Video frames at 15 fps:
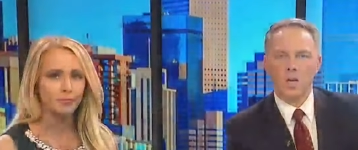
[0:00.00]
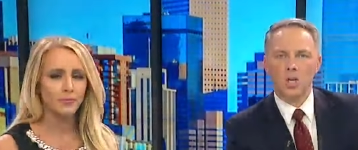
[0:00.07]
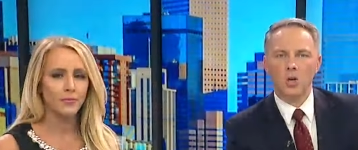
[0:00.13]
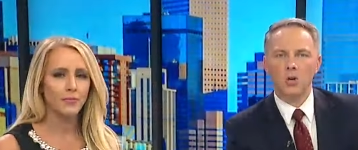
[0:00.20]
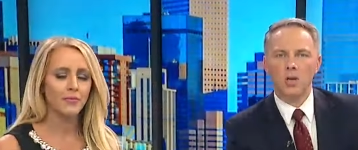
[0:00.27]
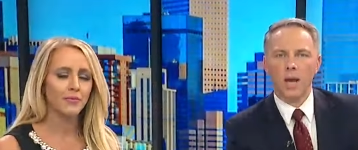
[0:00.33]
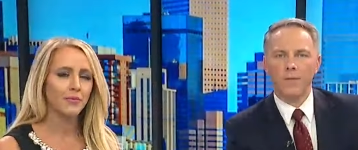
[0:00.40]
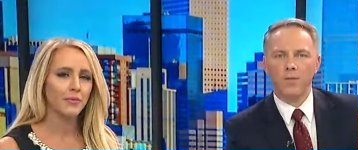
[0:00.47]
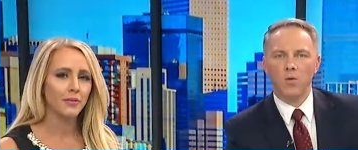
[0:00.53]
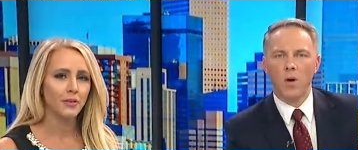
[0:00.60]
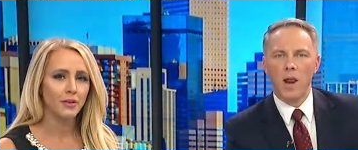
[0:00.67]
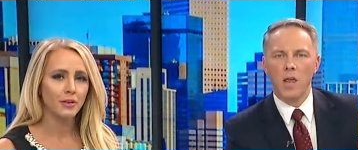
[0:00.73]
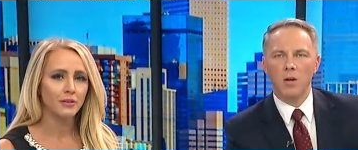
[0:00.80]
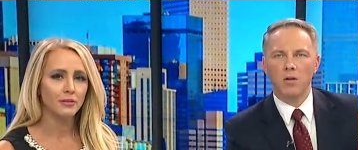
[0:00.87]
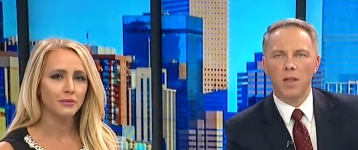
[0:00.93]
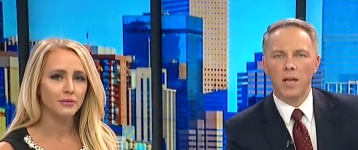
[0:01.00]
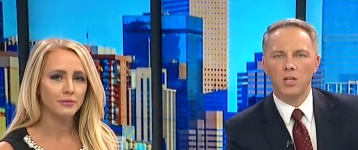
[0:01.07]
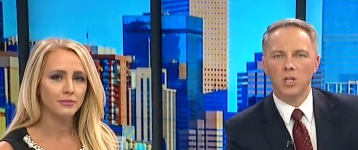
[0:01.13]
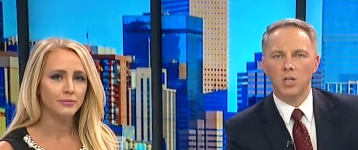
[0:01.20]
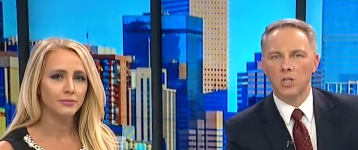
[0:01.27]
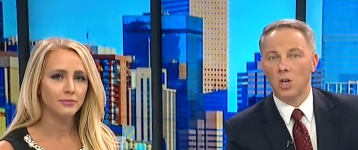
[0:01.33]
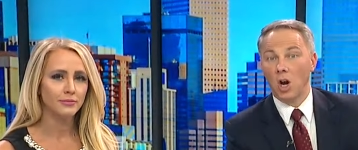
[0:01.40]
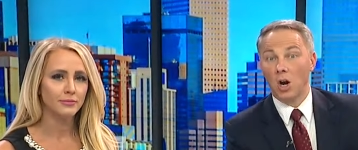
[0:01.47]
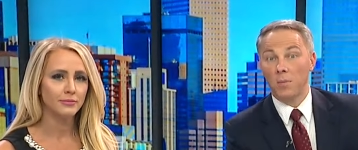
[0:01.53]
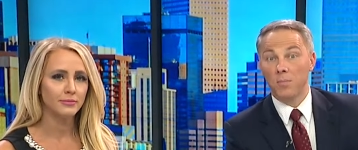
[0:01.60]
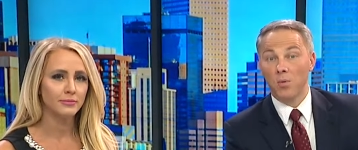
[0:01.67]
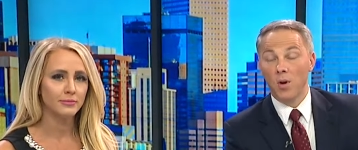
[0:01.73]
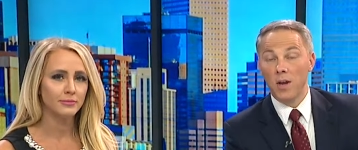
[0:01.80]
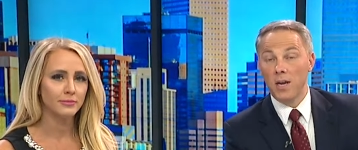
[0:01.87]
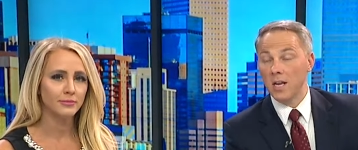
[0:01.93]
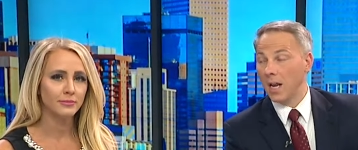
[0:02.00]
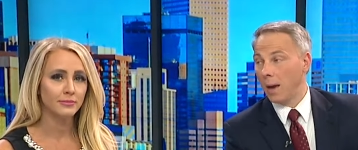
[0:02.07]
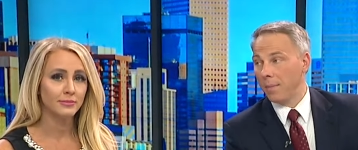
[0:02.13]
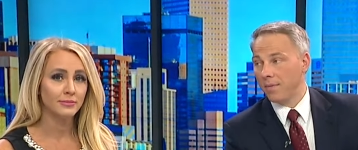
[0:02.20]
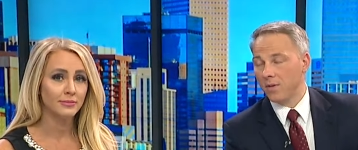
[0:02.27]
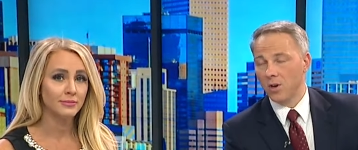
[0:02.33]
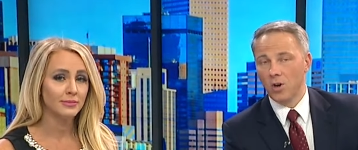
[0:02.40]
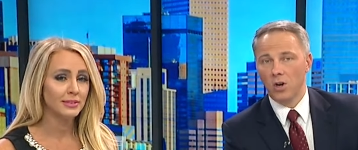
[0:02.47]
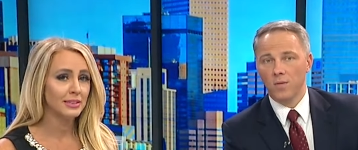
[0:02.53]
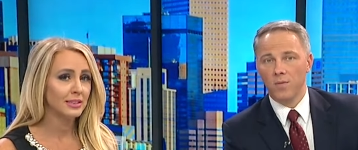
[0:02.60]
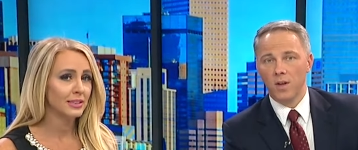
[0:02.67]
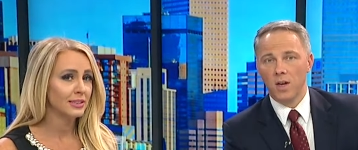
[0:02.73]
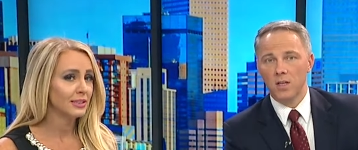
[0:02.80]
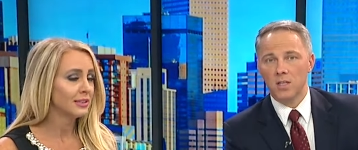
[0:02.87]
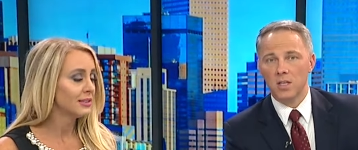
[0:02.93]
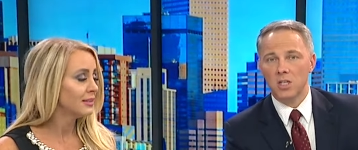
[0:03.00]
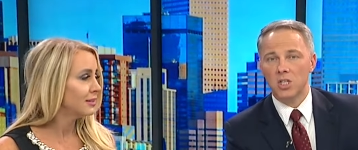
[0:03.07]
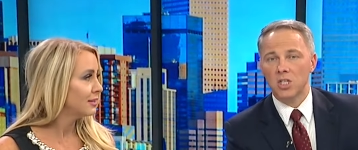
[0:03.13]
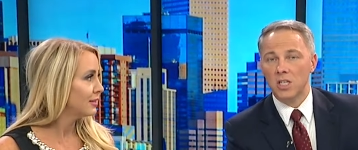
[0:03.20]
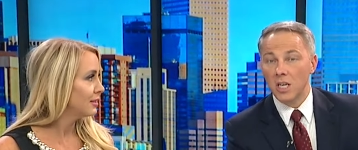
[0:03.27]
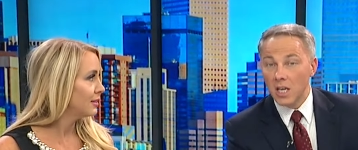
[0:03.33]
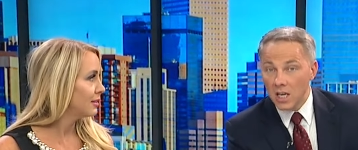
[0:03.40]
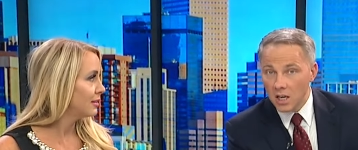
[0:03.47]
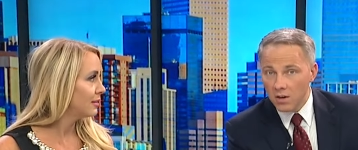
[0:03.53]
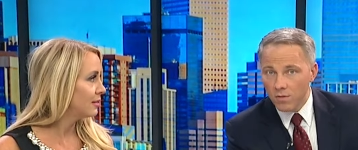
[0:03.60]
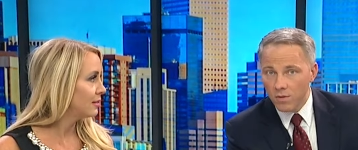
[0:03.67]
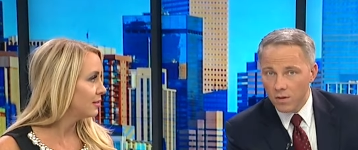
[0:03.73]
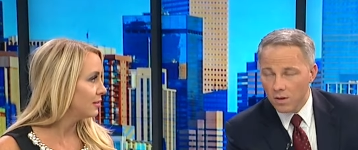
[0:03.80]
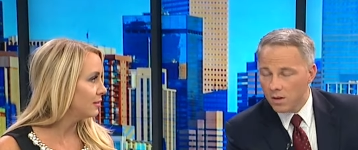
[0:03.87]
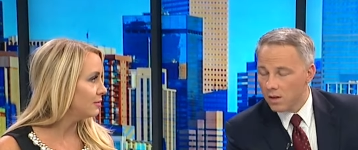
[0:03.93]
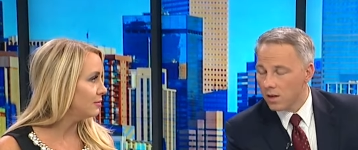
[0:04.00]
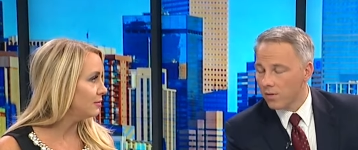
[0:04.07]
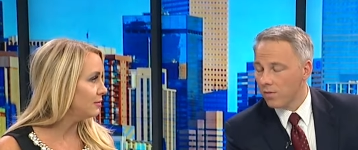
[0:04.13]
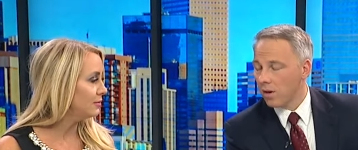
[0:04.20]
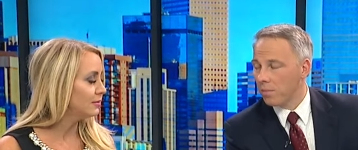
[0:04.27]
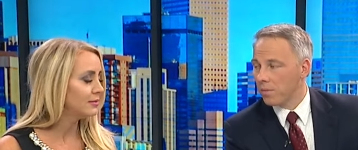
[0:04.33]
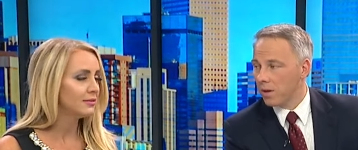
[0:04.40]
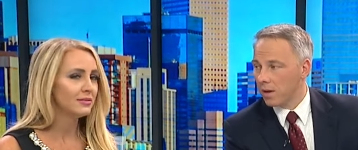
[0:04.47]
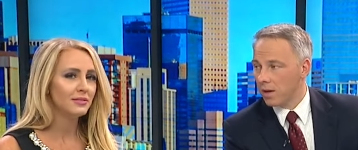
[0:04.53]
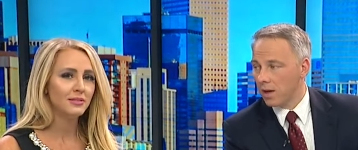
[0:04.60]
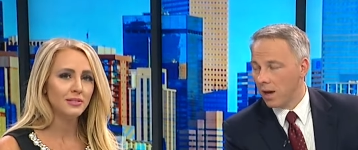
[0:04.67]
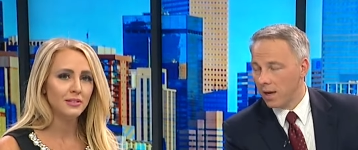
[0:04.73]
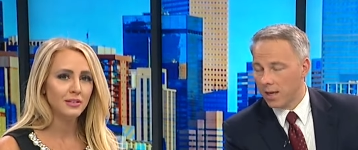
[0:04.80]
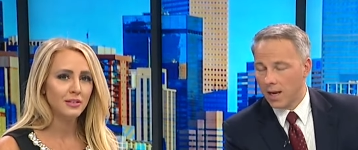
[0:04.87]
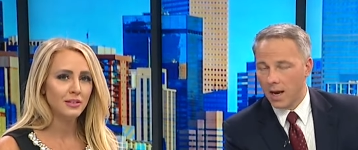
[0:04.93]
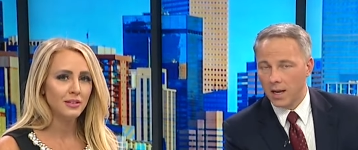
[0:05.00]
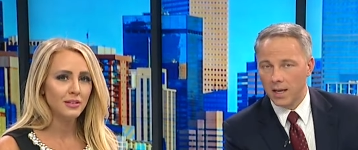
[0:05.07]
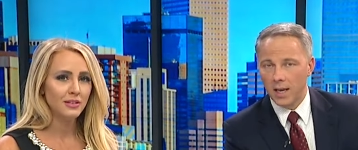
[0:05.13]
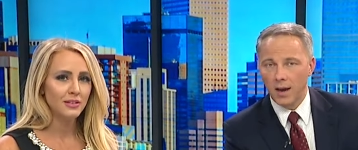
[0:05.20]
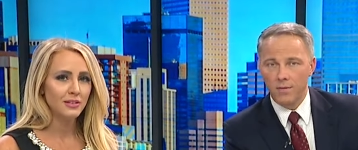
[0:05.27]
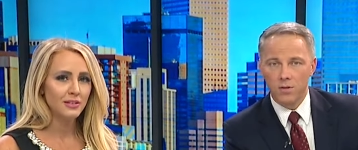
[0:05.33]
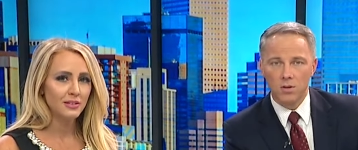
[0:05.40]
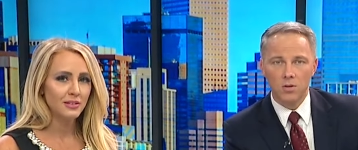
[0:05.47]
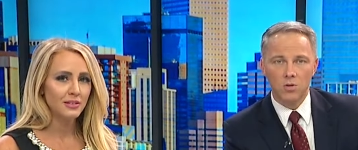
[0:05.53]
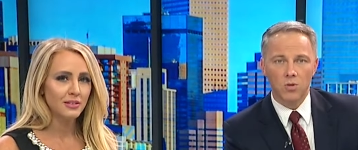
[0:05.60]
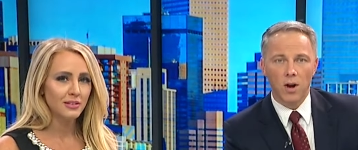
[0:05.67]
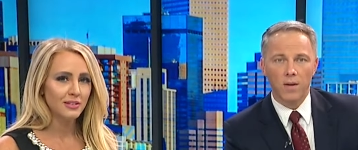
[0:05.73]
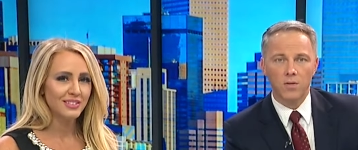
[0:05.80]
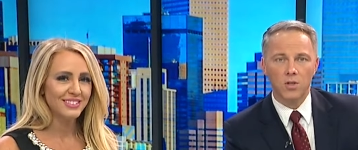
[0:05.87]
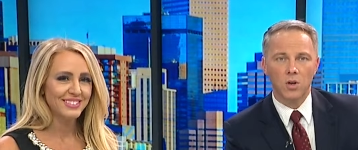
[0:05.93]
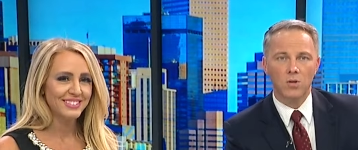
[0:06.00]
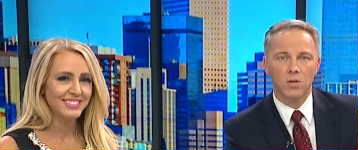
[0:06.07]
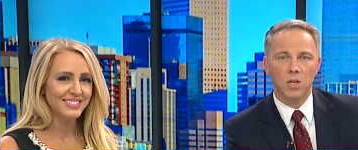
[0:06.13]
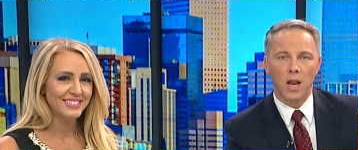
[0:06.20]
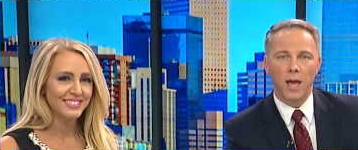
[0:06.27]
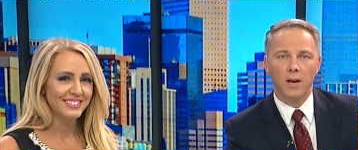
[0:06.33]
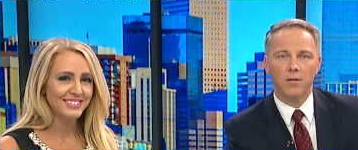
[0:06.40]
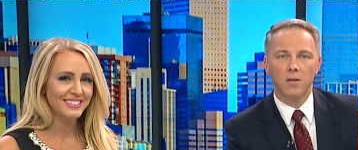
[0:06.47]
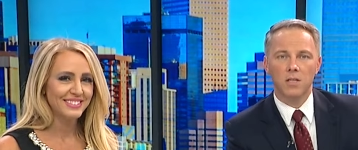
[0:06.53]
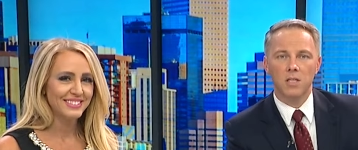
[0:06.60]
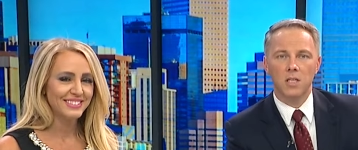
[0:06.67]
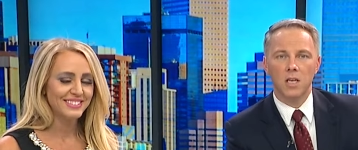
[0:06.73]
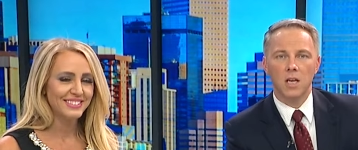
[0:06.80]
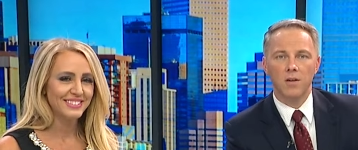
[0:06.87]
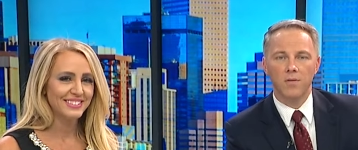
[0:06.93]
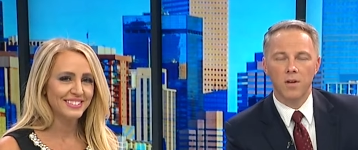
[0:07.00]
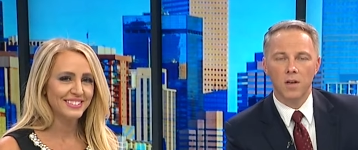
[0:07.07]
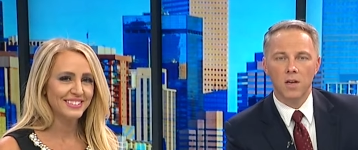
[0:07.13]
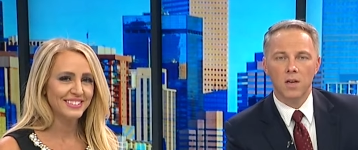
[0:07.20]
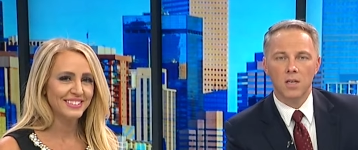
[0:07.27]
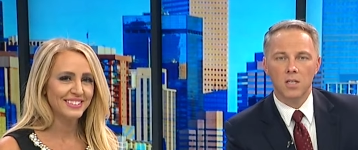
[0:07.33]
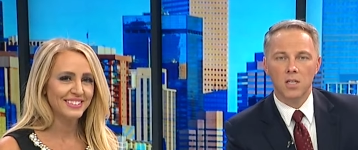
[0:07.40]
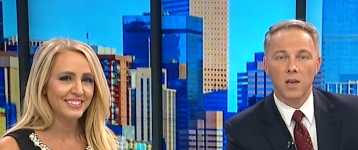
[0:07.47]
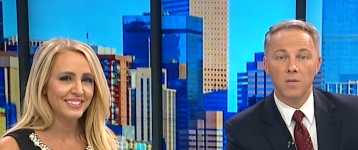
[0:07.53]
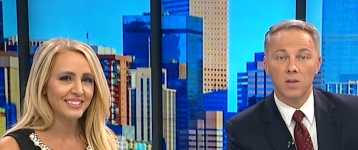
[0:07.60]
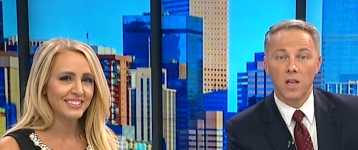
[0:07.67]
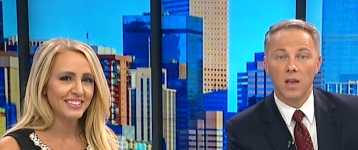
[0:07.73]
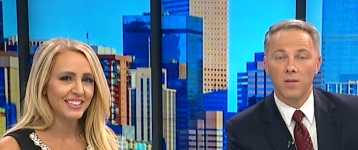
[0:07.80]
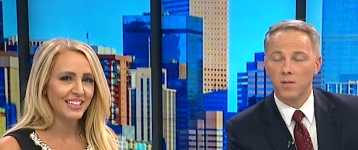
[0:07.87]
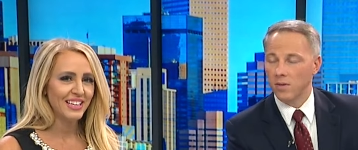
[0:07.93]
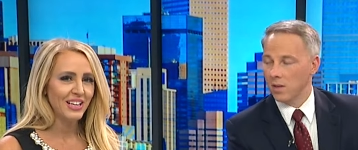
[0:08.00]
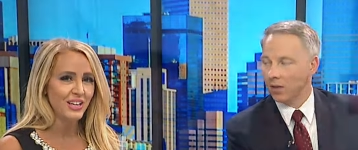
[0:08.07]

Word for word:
Speaker 1: Two Denver radio legends are breaking up. Have you heard of this? Steve from the iconic afternoon drive show, Slacker and Steve. Steve's leaving.